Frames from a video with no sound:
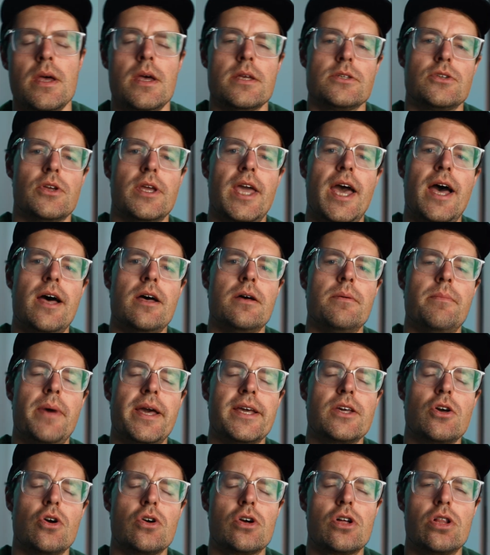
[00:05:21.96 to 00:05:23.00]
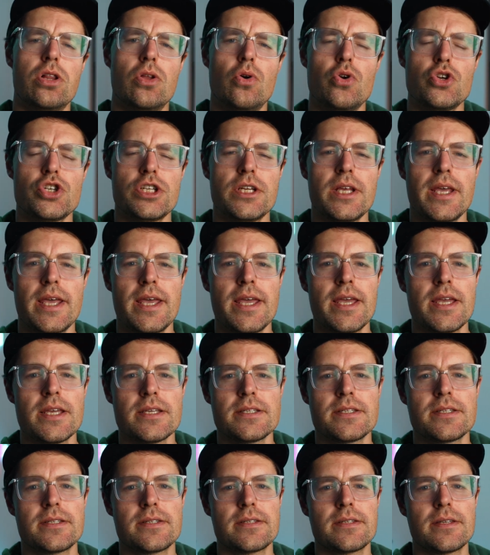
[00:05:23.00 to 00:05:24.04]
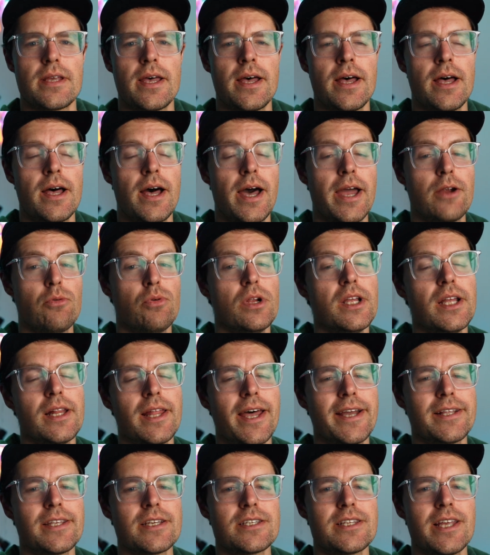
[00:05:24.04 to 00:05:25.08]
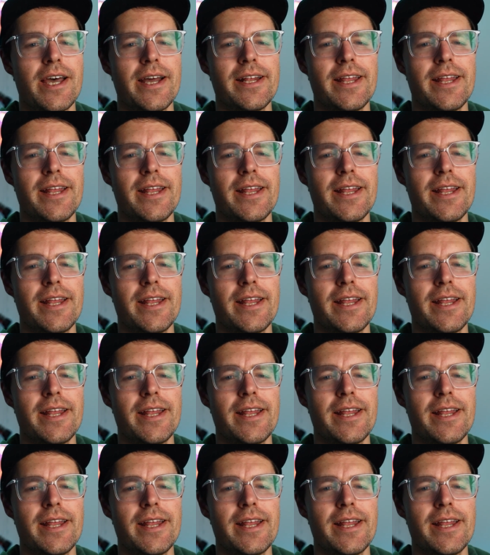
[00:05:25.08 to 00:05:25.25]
So yeah, my conclusion is I really like this light.